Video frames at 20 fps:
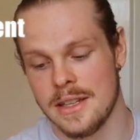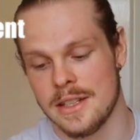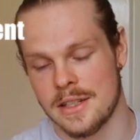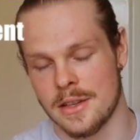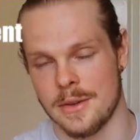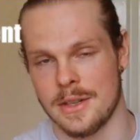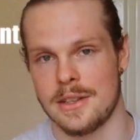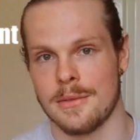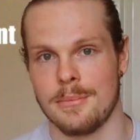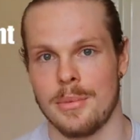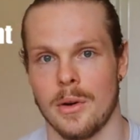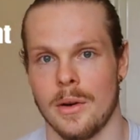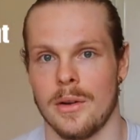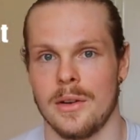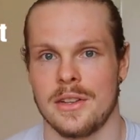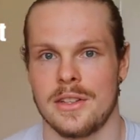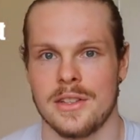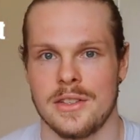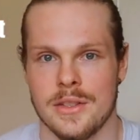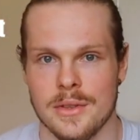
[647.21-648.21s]
So it's
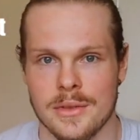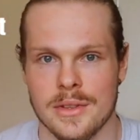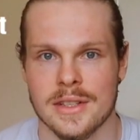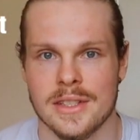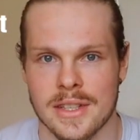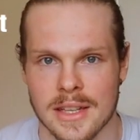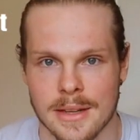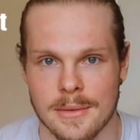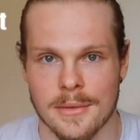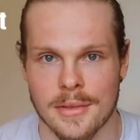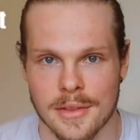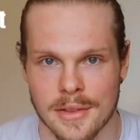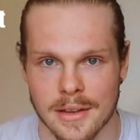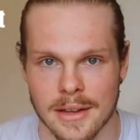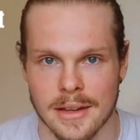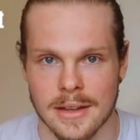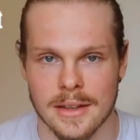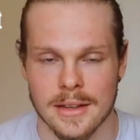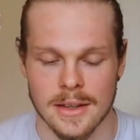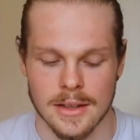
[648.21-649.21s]
important to do the same
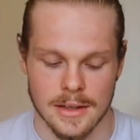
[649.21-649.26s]
thing.